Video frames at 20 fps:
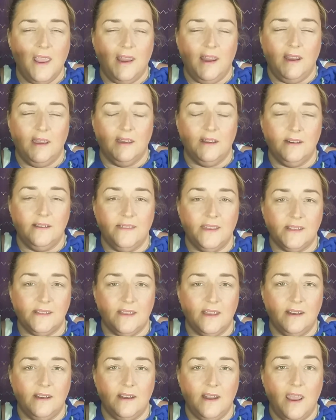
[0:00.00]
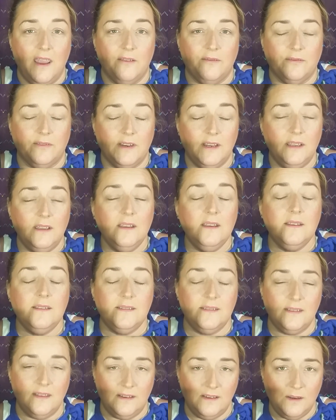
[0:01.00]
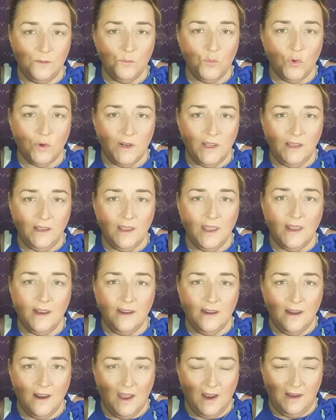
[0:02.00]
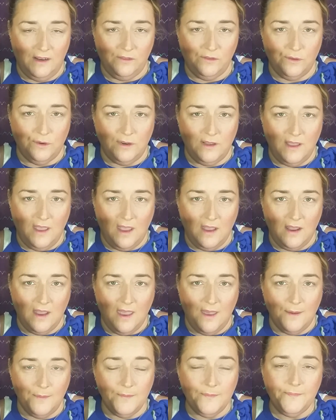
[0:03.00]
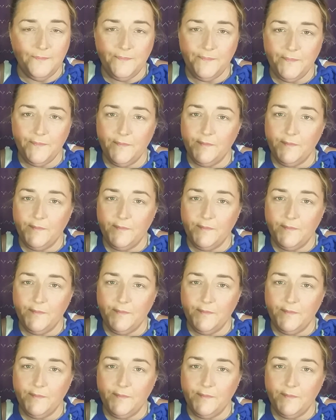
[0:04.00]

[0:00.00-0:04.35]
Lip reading: and that's on every Sunday morning at 9:30 a.m.